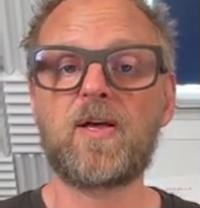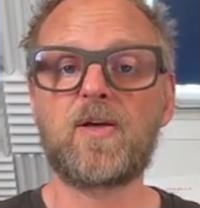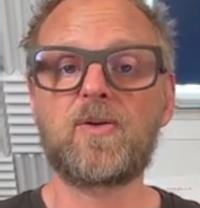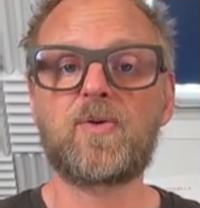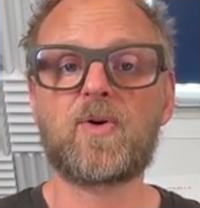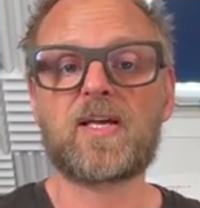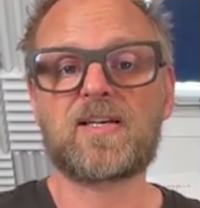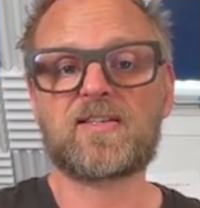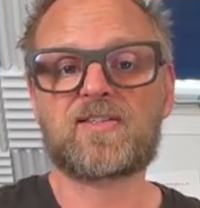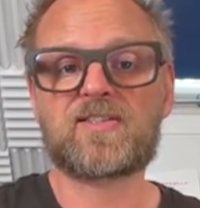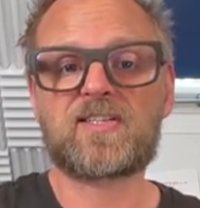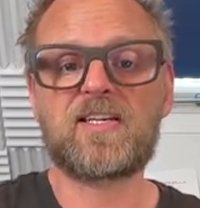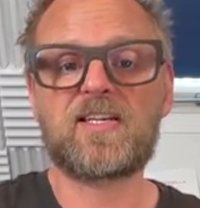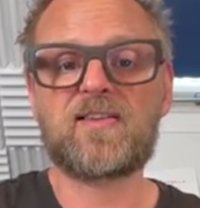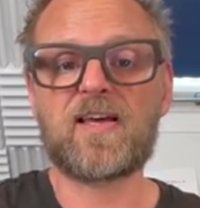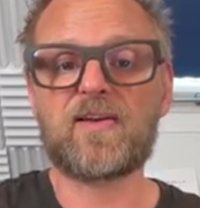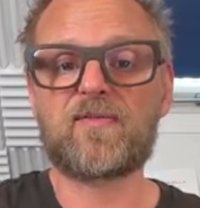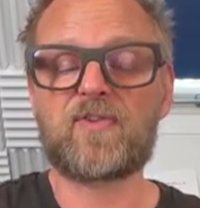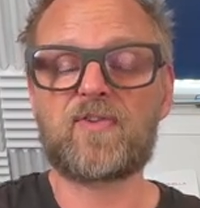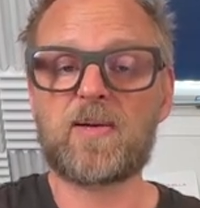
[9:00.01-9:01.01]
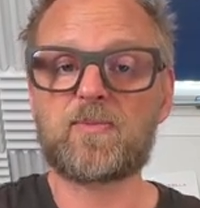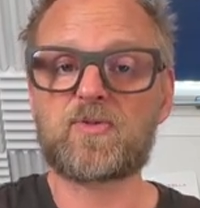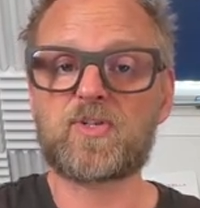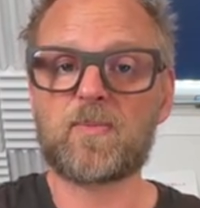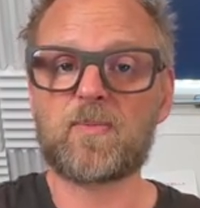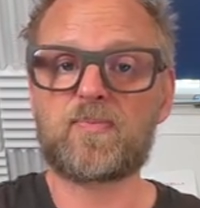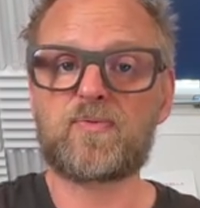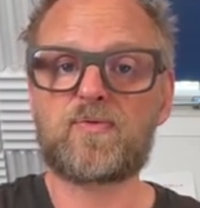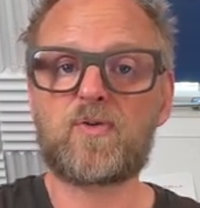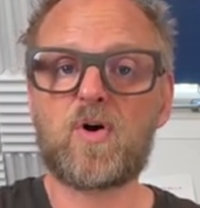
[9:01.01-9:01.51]
You can see that Frame
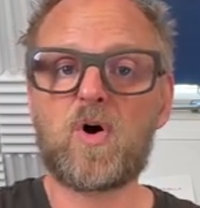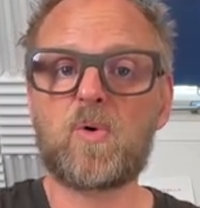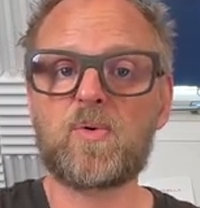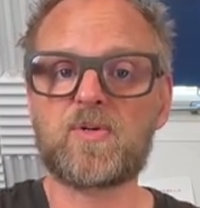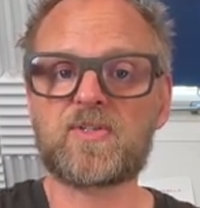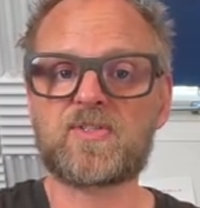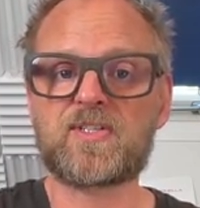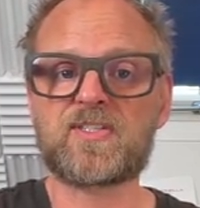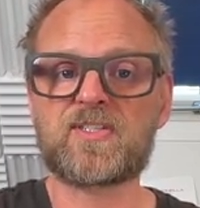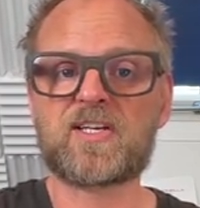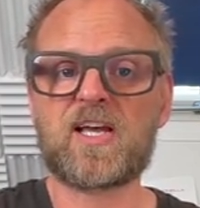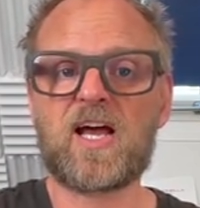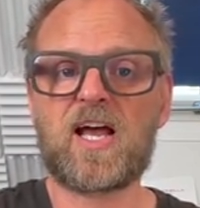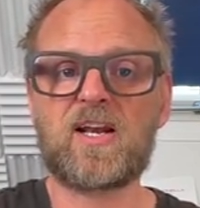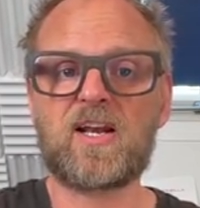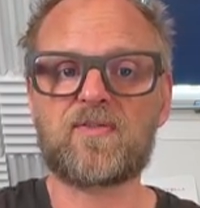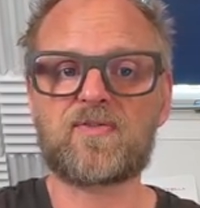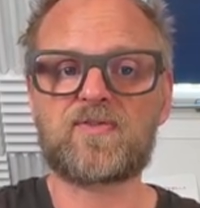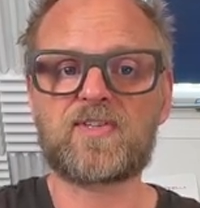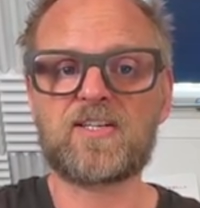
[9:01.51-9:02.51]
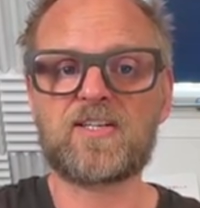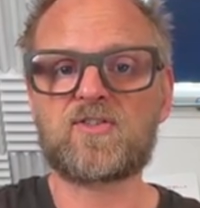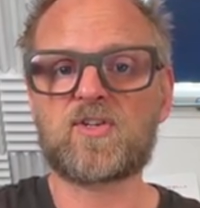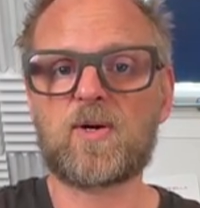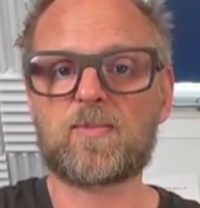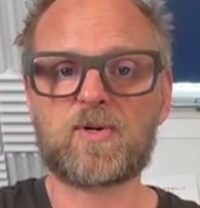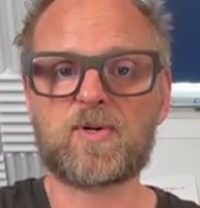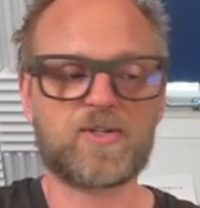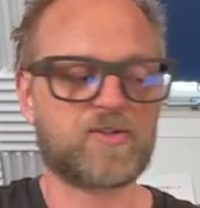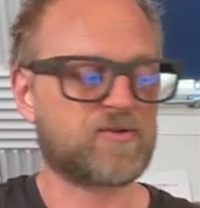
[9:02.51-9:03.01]
Shot Pro is this kind of
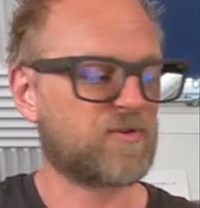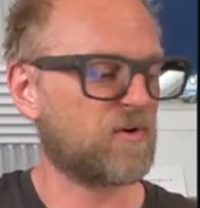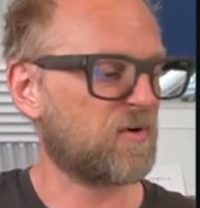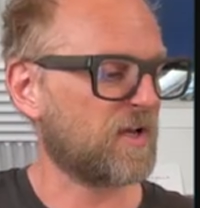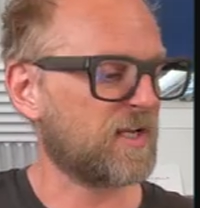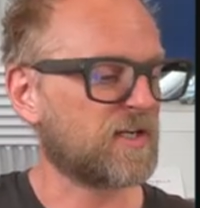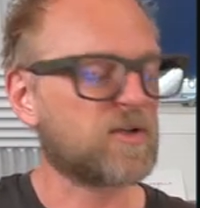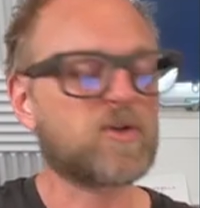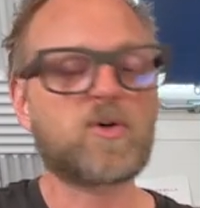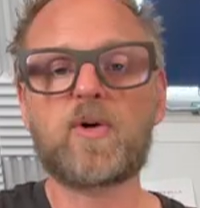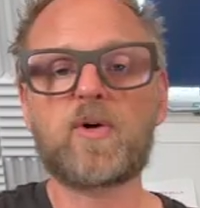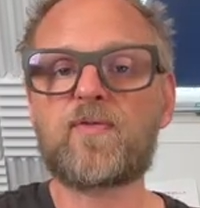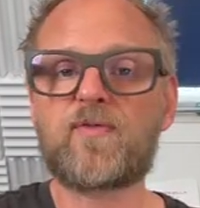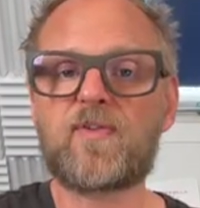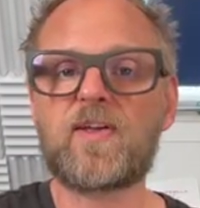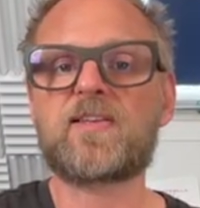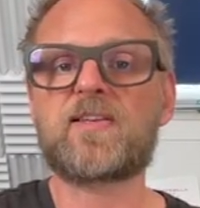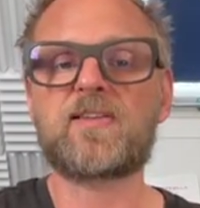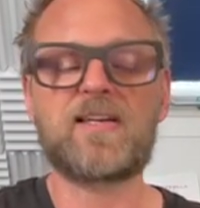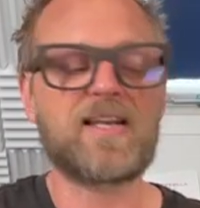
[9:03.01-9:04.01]
desktop controller. It could fit